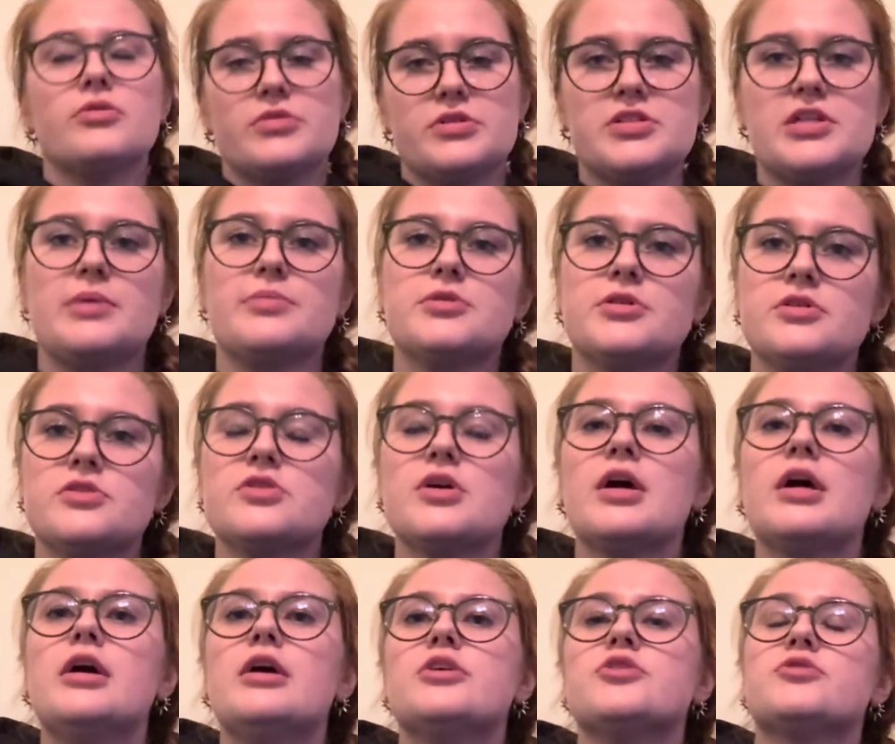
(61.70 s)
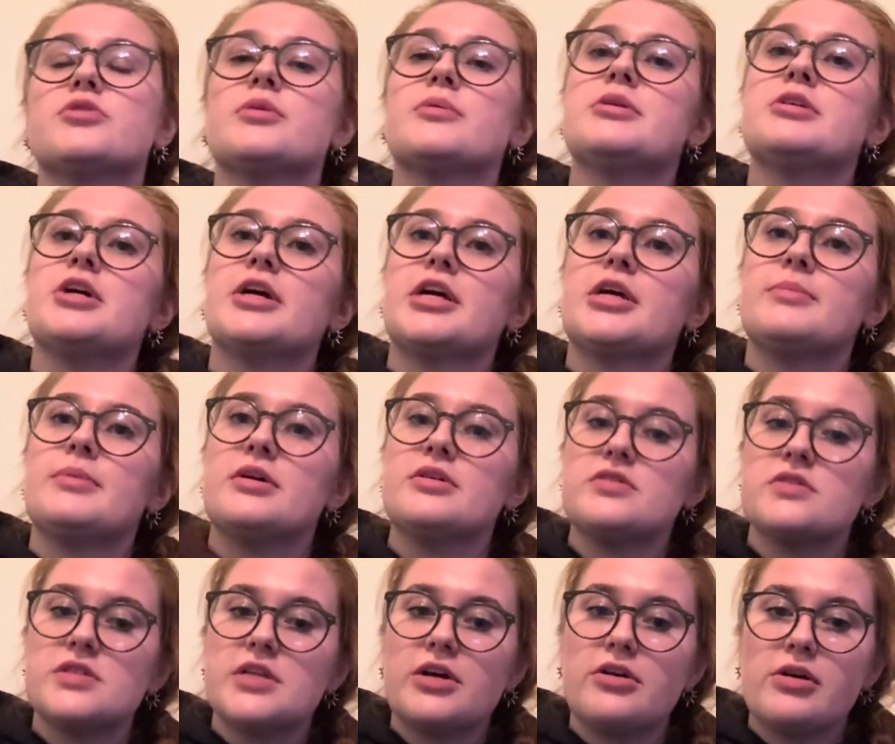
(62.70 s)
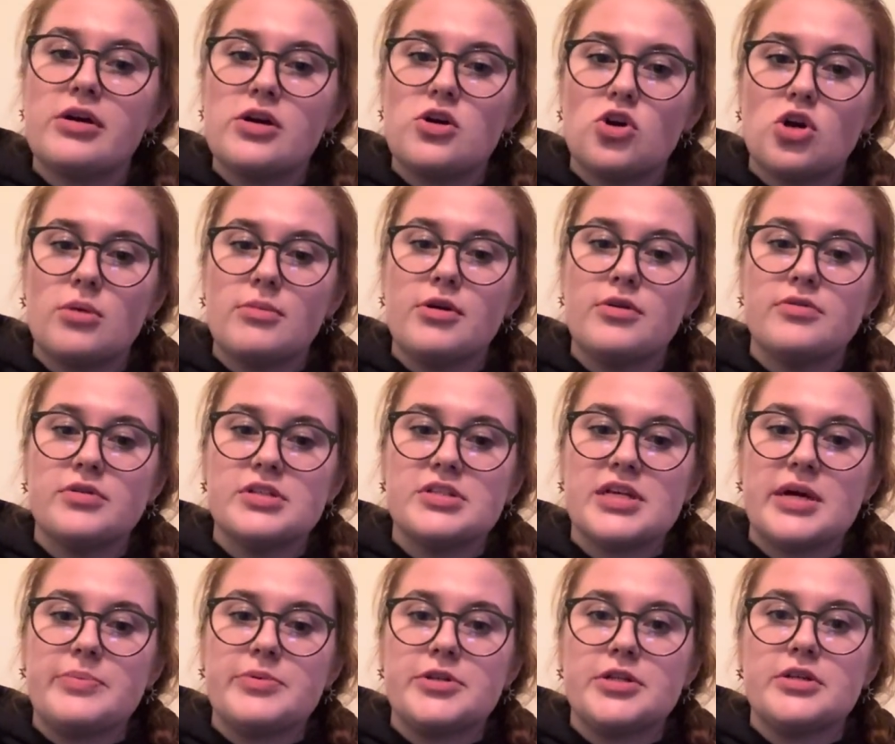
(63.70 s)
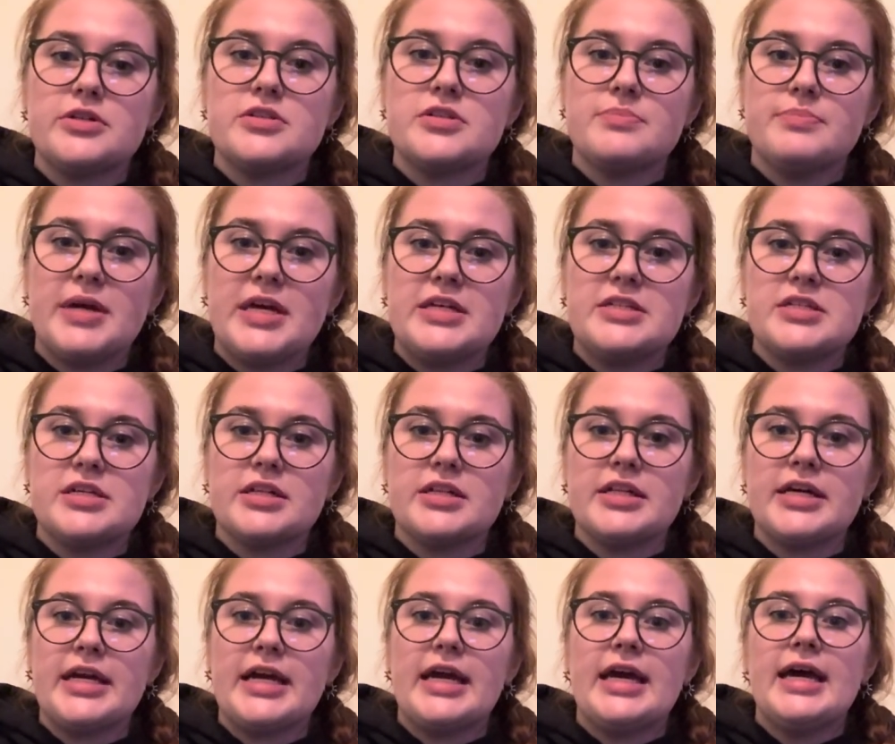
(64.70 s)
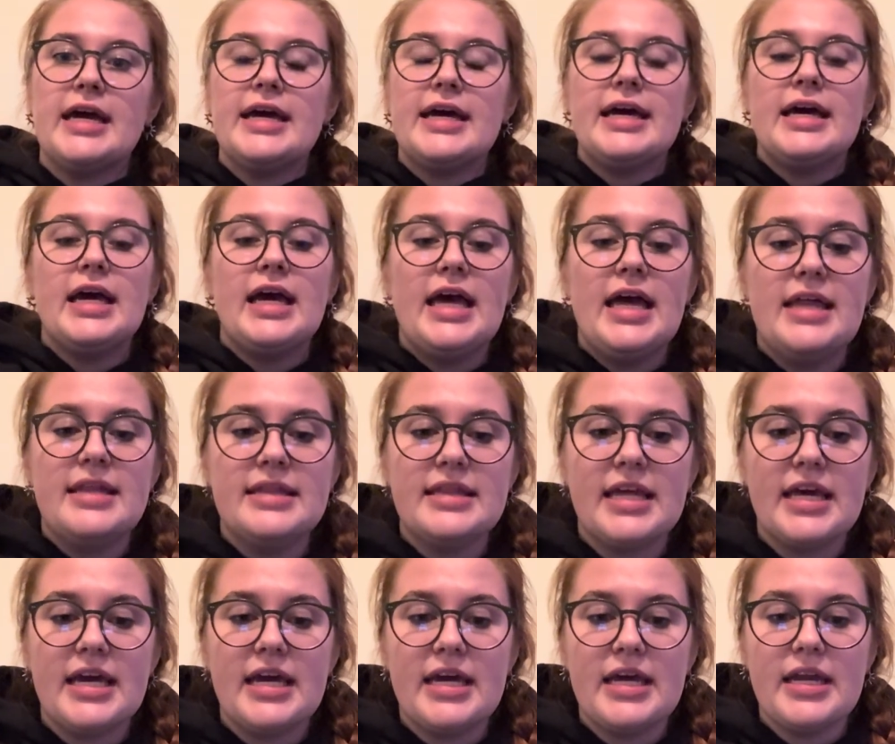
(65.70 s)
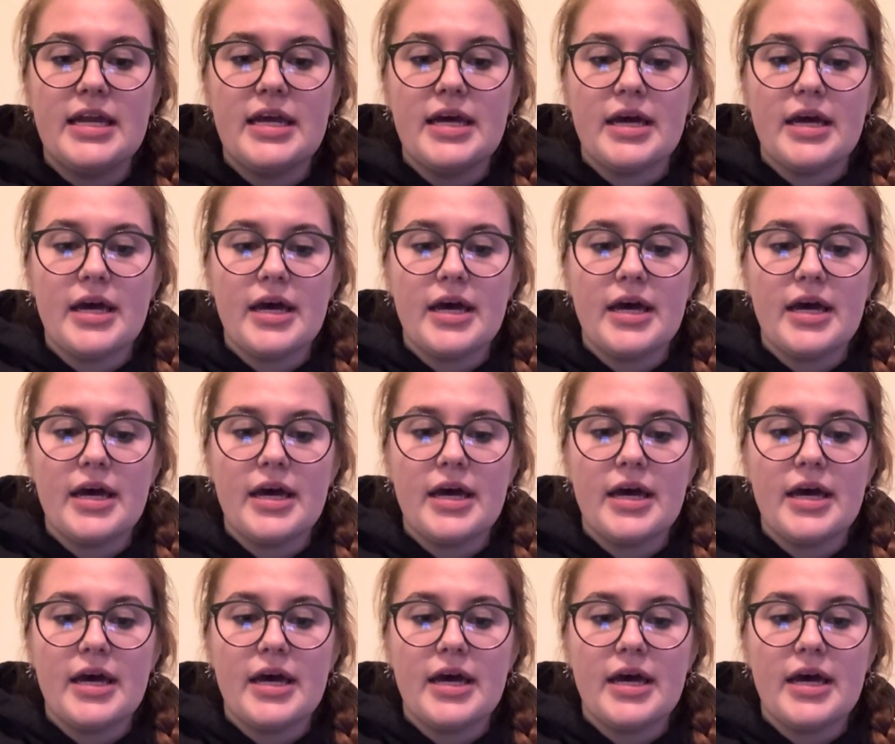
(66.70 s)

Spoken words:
receptors. So we're going to be talking about steroid hormone receptors, basically, and then